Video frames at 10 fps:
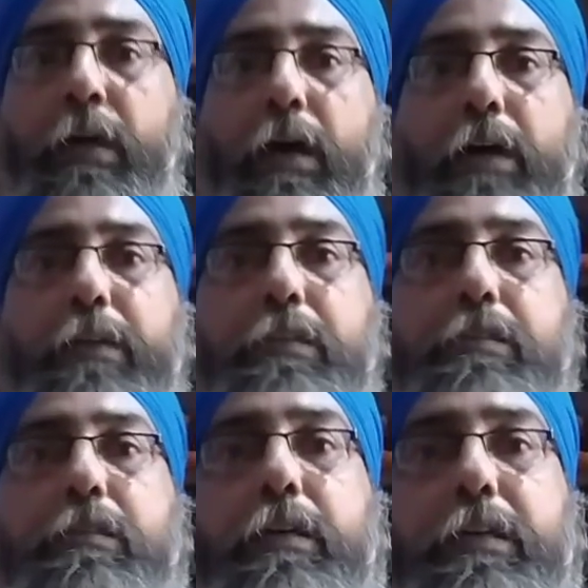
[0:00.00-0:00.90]
I
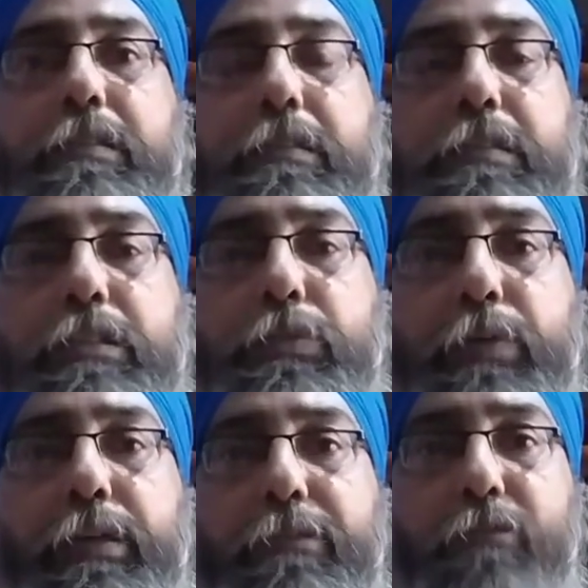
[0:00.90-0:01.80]
guess, guys, this is
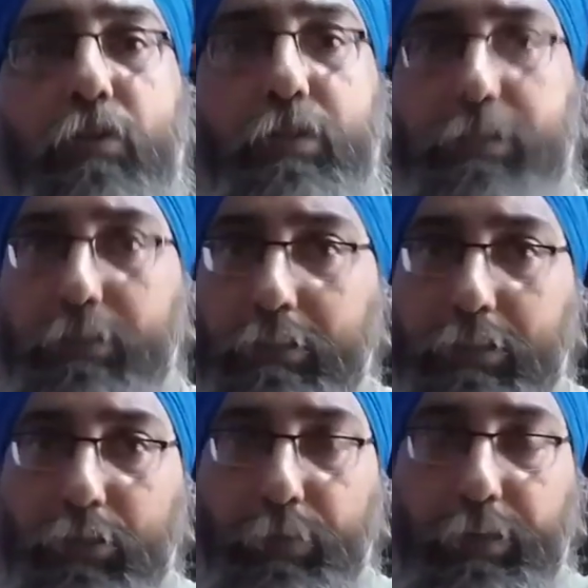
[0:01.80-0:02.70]

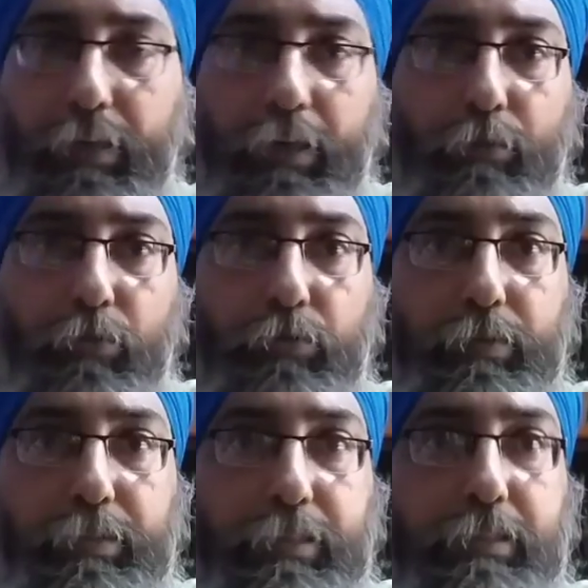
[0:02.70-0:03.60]
where I want to
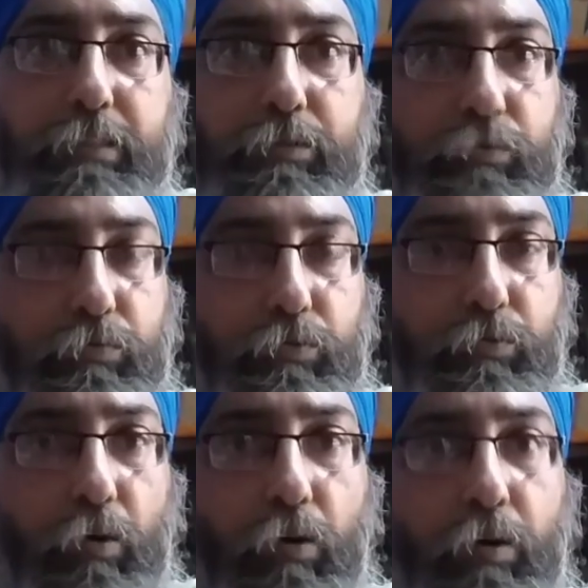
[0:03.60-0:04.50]
address to
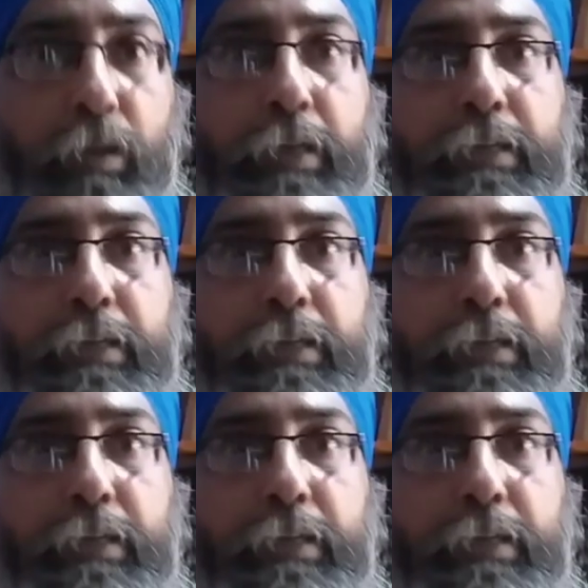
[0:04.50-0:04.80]
you all